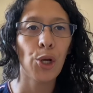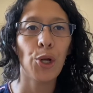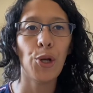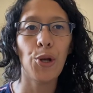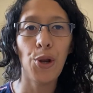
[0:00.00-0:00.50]

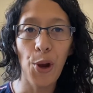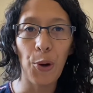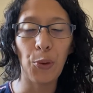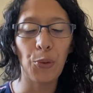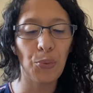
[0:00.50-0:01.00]

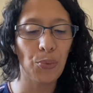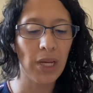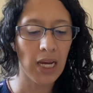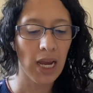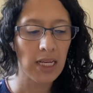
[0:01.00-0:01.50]
no,
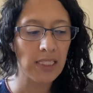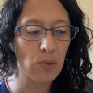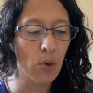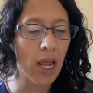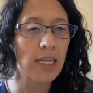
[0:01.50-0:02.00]
because
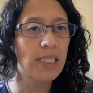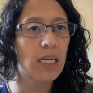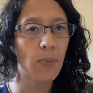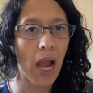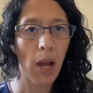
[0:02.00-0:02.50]
what ended up
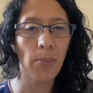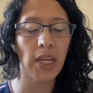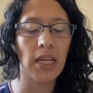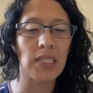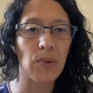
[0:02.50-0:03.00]

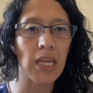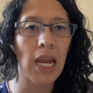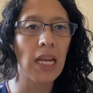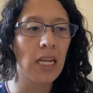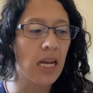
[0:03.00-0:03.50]
happening is with
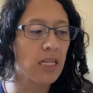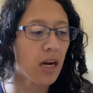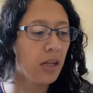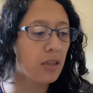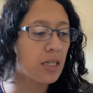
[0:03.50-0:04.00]

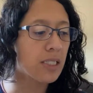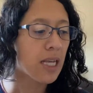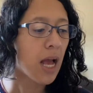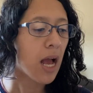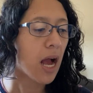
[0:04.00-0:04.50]
$89,
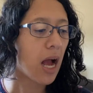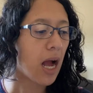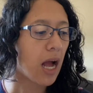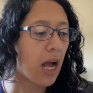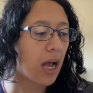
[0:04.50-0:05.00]

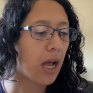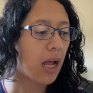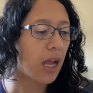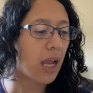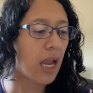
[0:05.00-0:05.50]

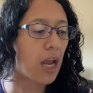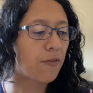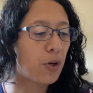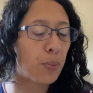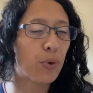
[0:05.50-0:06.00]
if
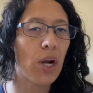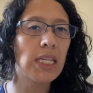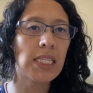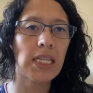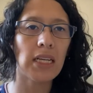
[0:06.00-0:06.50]
you're
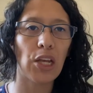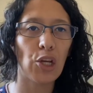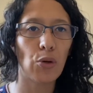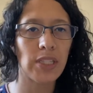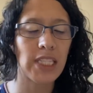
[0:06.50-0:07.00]
pricing
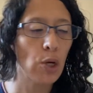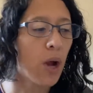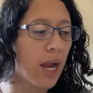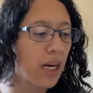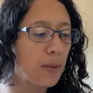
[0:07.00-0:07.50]
your sale
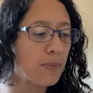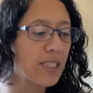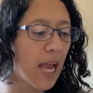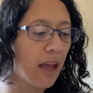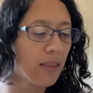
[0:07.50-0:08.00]
items
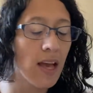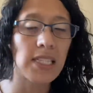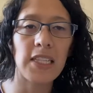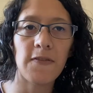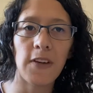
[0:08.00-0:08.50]
at less
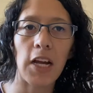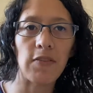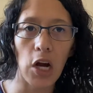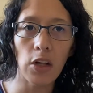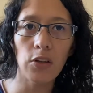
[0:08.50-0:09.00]
than
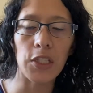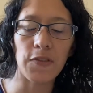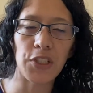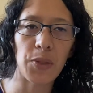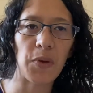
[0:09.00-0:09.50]
$5
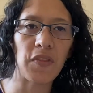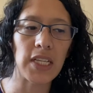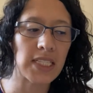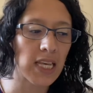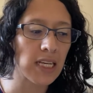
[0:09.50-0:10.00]
for some of these
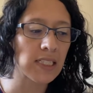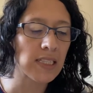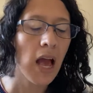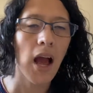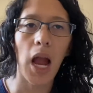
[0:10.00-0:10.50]
things,
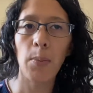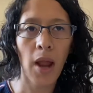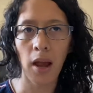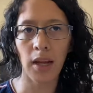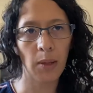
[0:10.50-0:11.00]
I'm
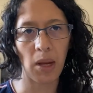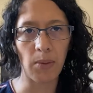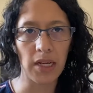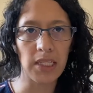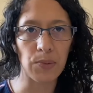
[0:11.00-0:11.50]
not getting my
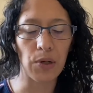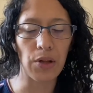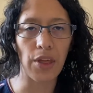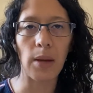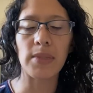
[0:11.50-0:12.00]
money's worth.
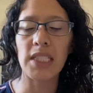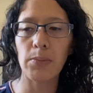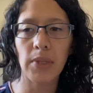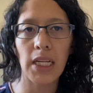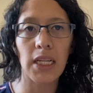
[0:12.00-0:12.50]
I'm
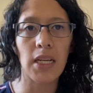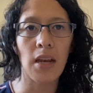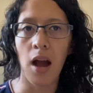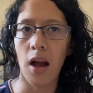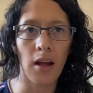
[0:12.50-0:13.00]
simply
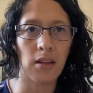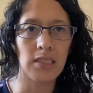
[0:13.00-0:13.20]
not.